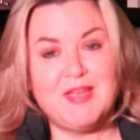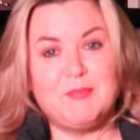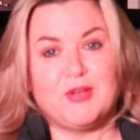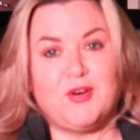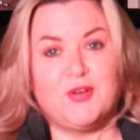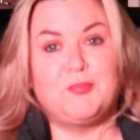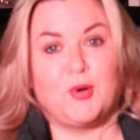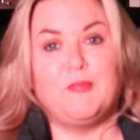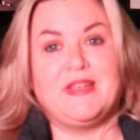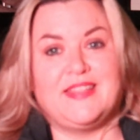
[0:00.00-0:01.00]
but God
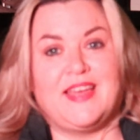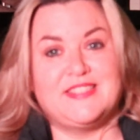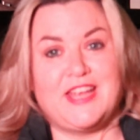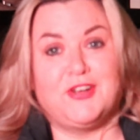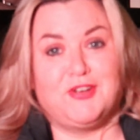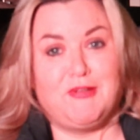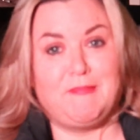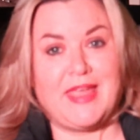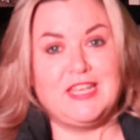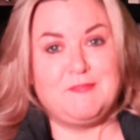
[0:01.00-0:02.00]
brought me to that chair to
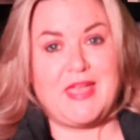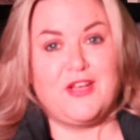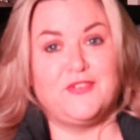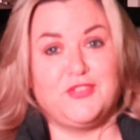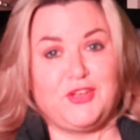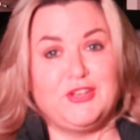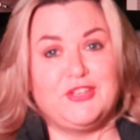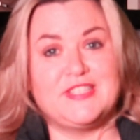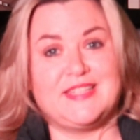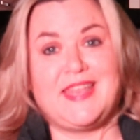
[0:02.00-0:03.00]
remind me of the
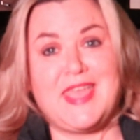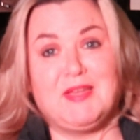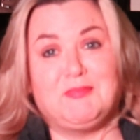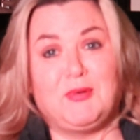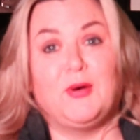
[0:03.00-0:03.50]
goodness that he had